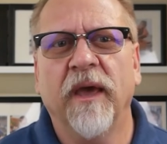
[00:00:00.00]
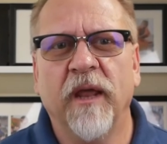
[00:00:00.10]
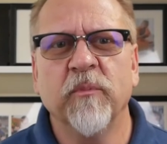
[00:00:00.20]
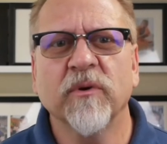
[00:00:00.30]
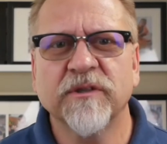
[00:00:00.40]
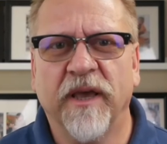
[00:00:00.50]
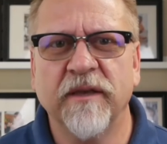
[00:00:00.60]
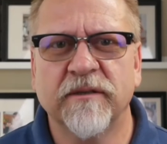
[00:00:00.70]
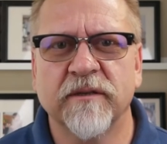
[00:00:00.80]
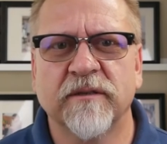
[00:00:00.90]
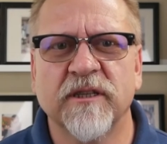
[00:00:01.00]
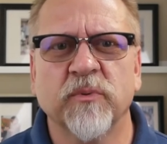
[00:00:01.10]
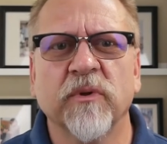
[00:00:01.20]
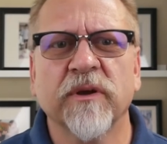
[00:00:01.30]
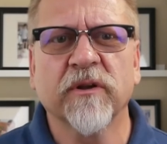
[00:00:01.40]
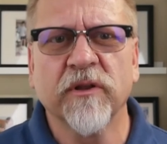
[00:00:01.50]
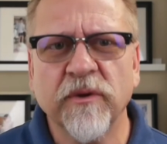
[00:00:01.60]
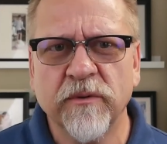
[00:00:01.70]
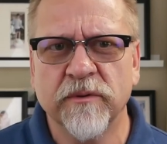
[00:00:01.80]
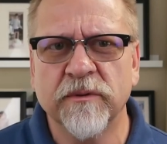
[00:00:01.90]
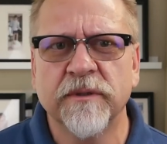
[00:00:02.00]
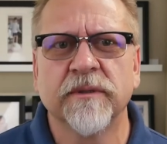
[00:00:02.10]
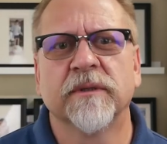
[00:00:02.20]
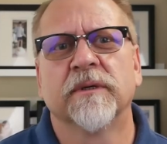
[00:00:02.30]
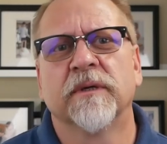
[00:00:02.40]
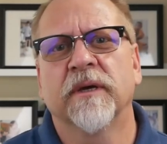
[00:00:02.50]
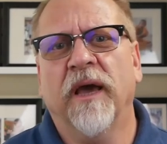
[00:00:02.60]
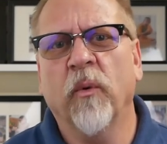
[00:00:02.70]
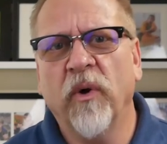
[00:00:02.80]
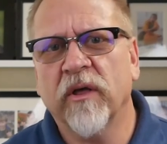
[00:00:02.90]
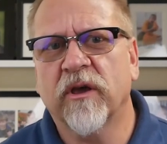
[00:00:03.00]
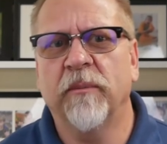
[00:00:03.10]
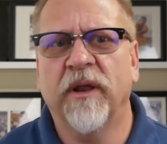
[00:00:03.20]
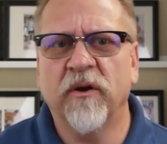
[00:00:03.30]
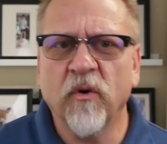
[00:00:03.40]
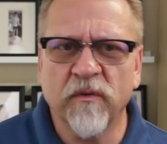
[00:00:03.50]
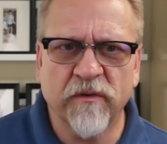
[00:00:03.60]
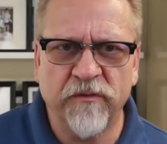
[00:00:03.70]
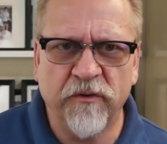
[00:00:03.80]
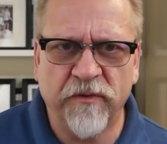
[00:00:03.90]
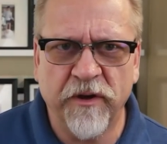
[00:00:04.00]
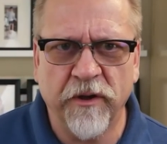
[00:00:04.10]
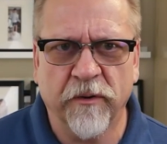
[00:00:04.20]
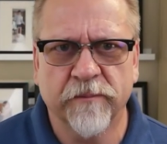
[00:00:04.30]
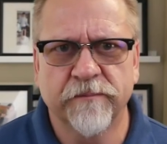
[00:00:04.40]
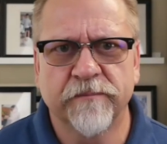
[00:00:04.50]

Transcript: In most cases, this will include a welcome and an overview video,